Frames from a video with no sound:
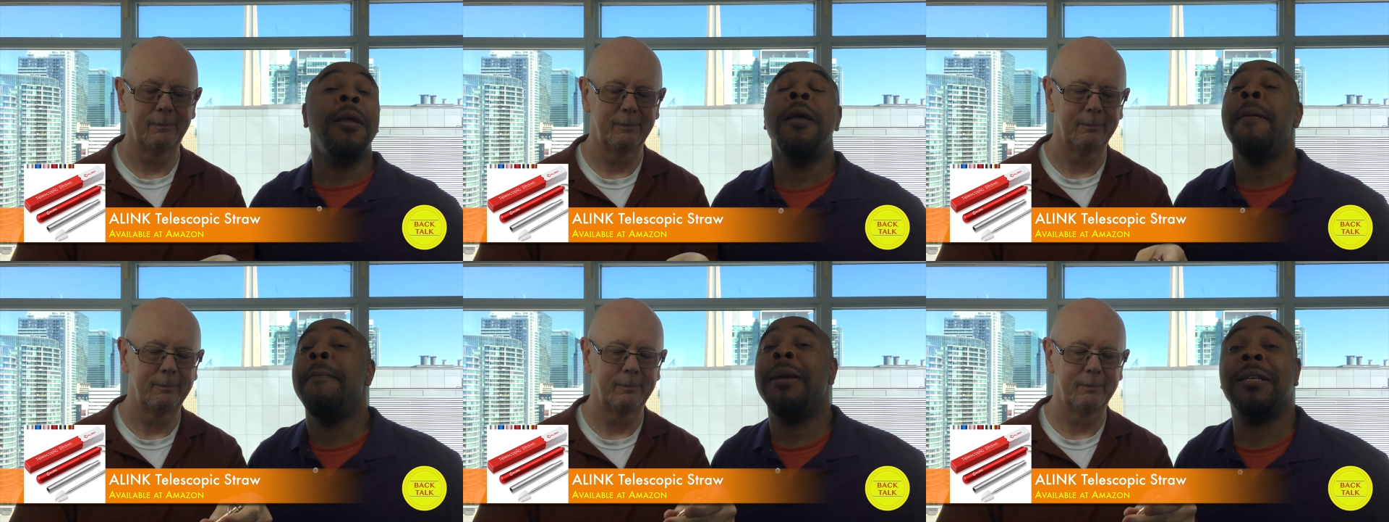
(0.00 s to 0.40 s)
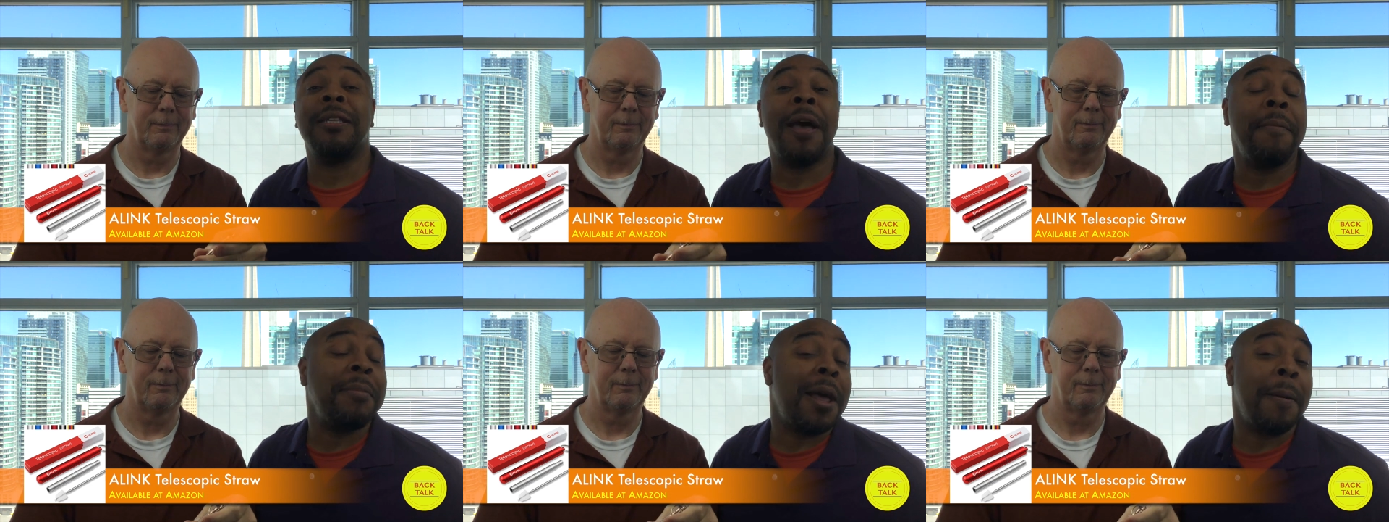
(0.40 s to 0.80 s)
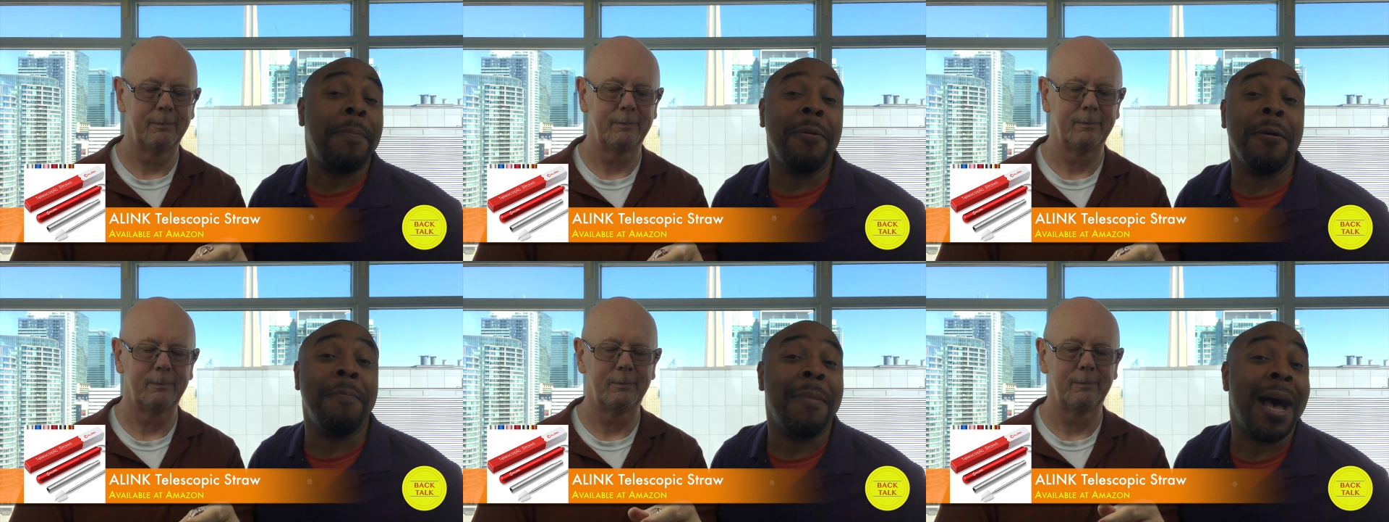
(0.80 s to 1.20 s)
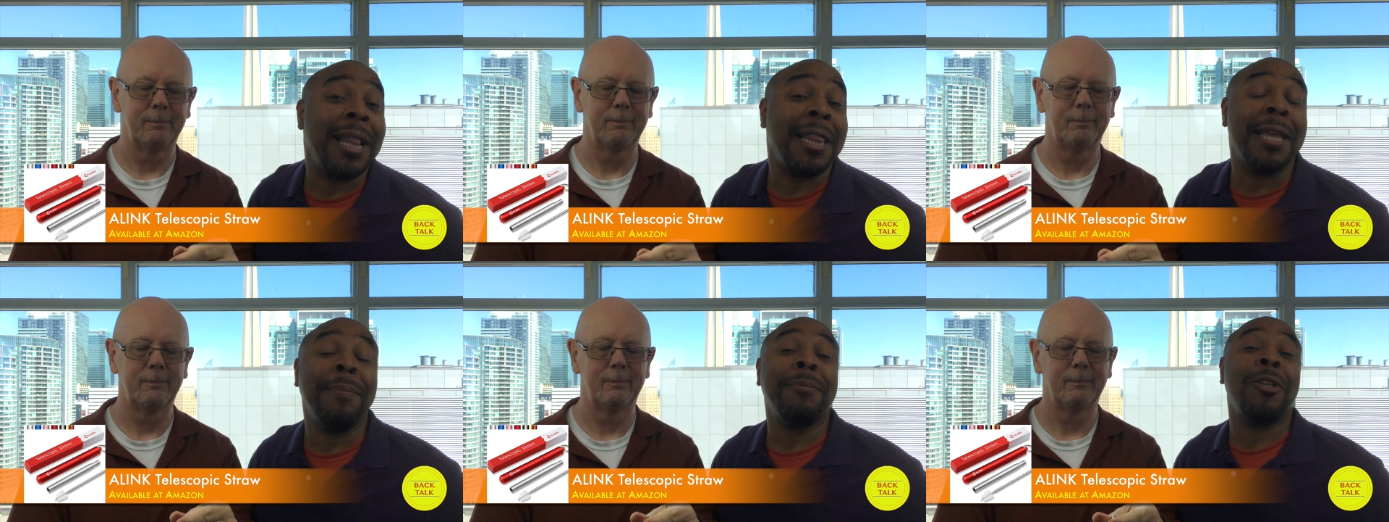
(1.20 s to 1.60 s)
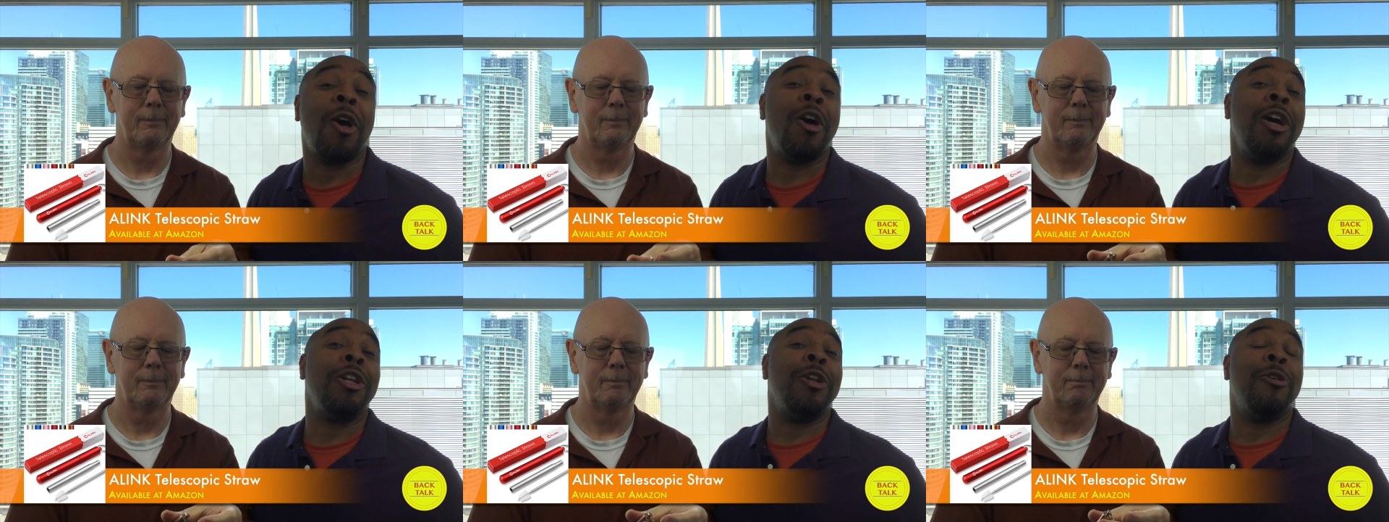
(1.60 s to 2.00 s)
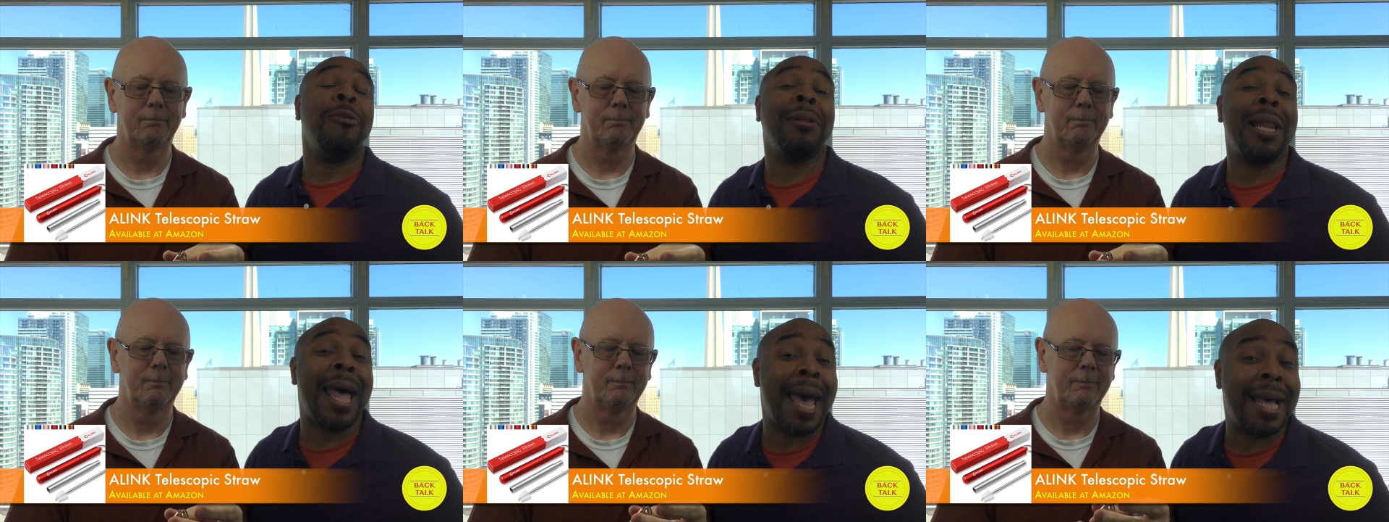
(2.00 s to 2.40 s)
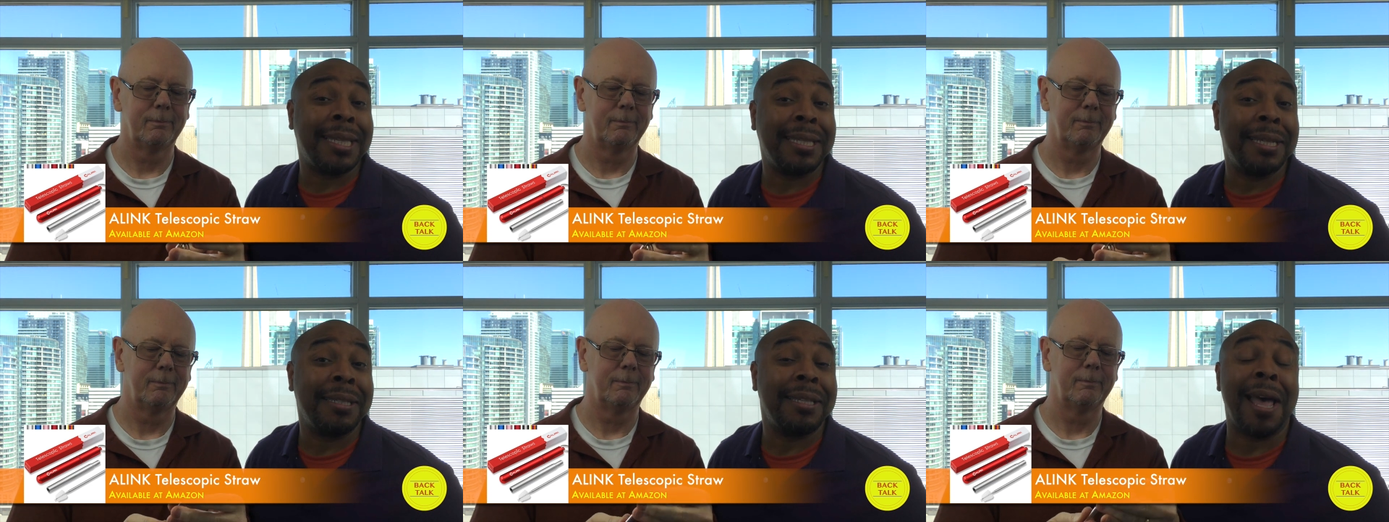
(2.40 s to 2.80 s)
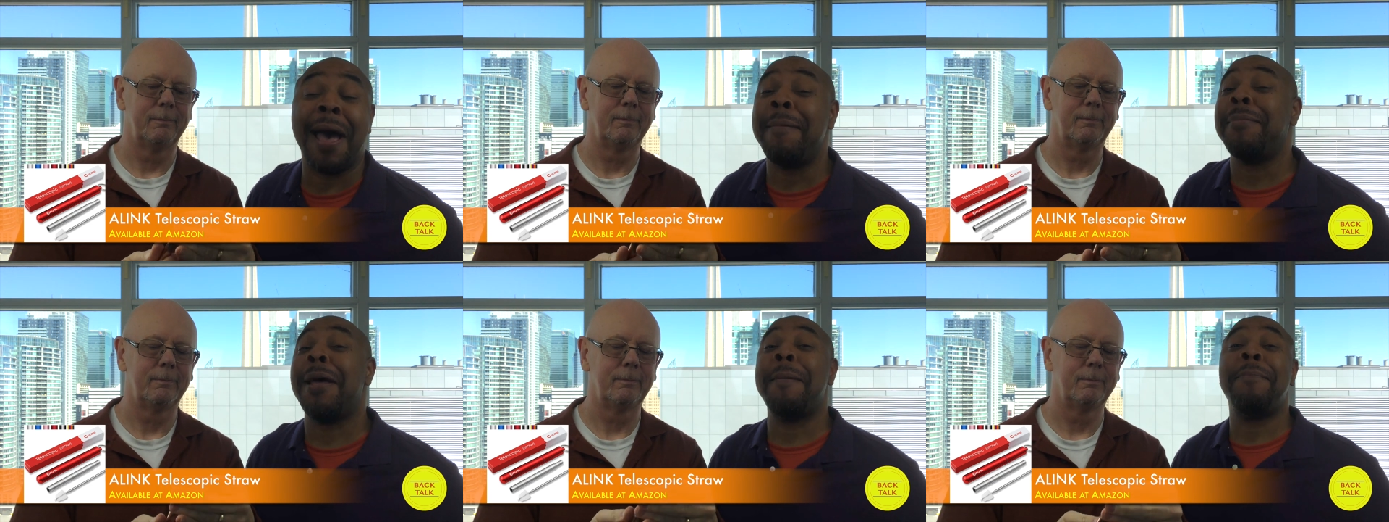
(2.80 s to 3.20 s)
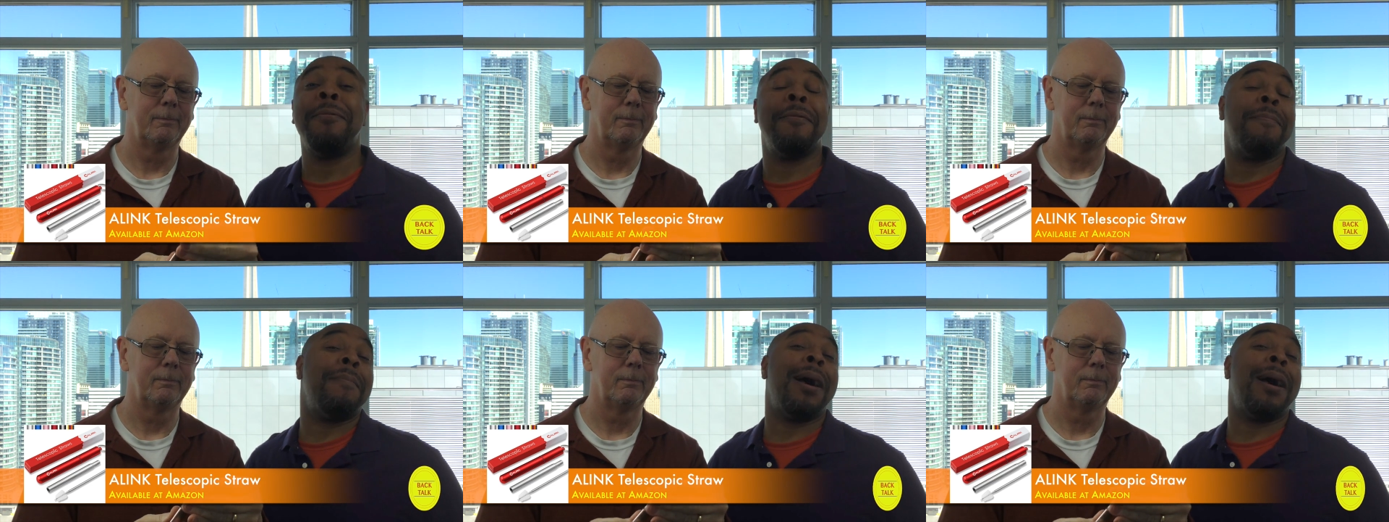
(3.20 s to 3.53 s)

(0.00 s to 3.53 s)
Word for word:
Speaker 1: because I'm not putting my lips on no glasses. I'm not putting